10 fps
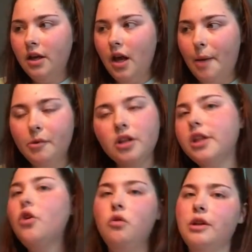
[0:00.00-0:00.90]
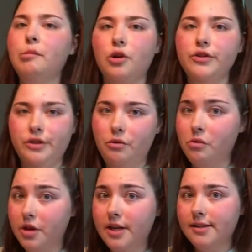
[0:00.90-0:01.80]
I'm not the only person who
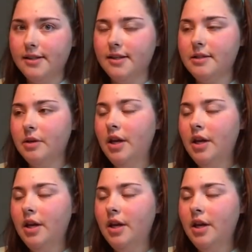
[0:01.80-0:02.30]
thinks this,